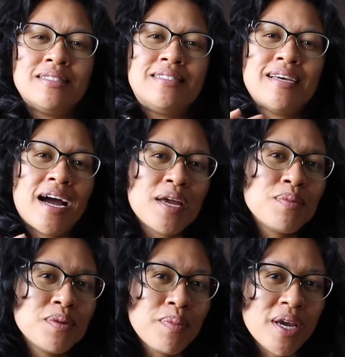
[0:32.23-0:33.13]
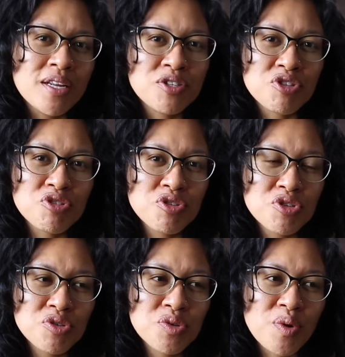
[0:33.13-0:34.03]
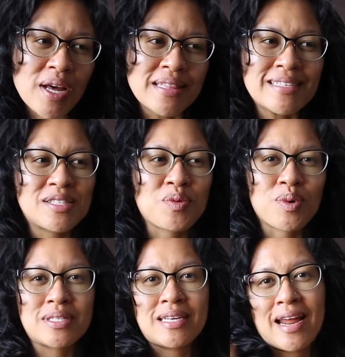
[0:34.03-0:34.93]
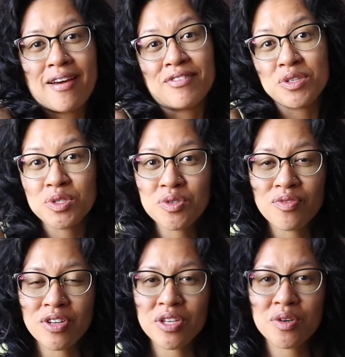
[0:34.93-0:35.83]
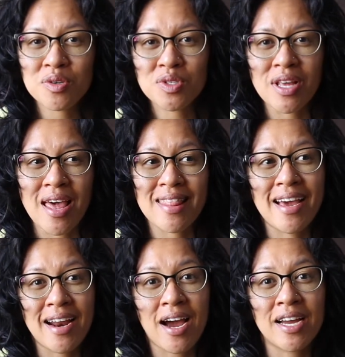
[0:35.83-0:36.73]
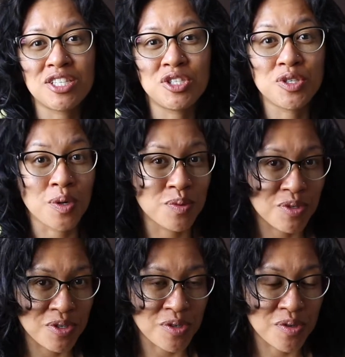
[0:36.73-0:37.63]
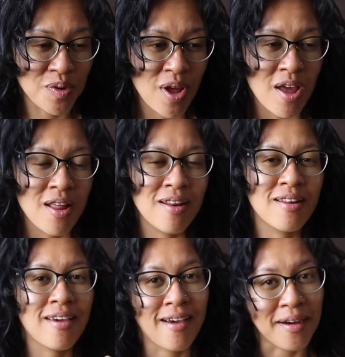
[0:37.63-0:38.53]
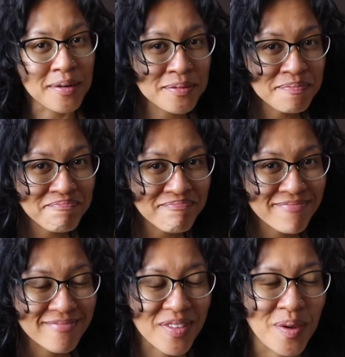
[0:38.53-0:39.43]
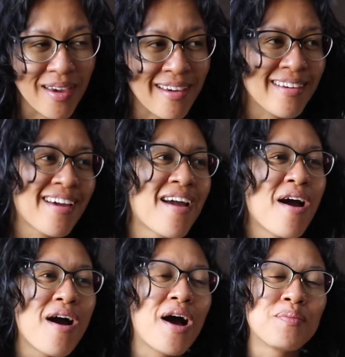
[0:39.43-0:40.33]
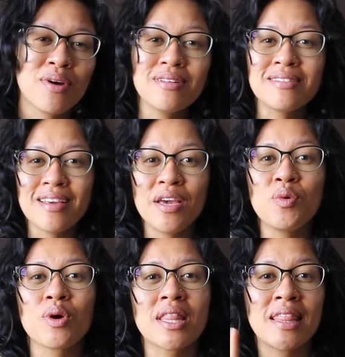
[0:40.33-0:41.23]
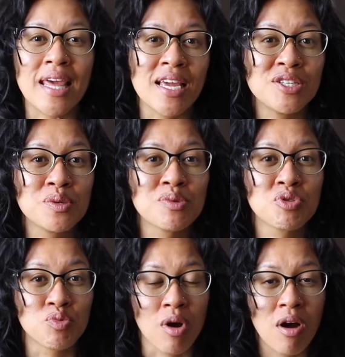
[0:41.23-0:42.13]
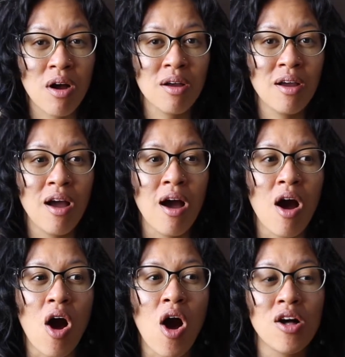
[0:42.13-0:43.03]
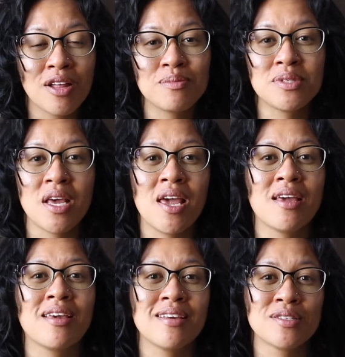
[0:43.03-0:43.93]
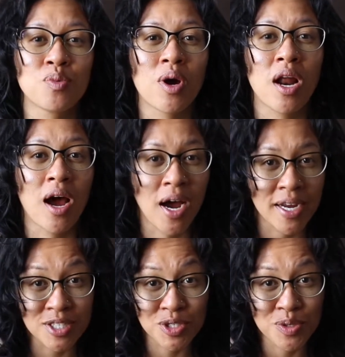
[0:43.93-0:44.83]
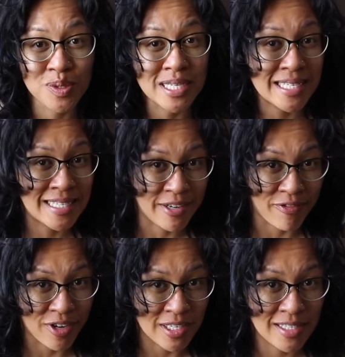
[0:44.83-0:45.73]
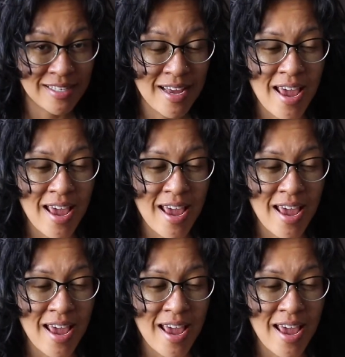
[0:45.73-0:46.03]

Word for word: diamond painters do, at least the ones that have YouTube videos, that I don't do. Now, okay, I'm not saying what they do is wrong. All I'm saying is what I do is different.